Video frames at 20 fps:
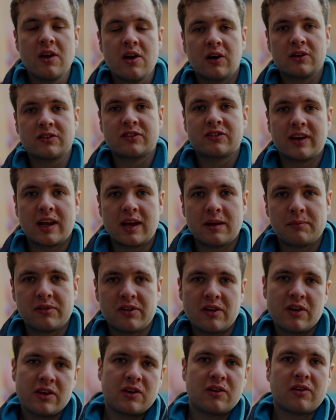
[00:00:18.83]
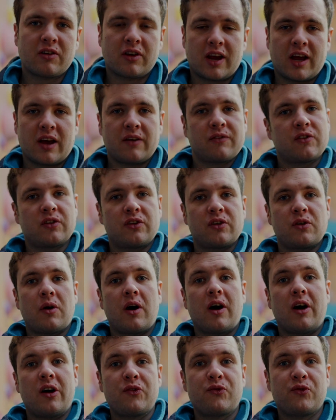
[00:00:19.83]
On slabs, you're going to have to do
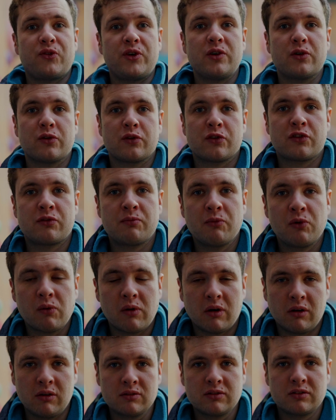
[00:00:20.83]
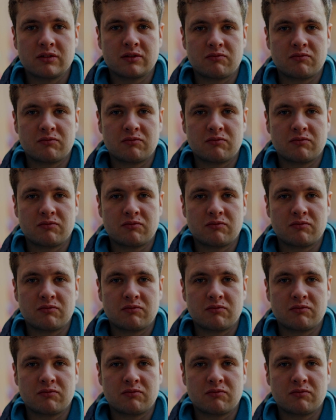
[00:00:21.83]
high feet on small holds.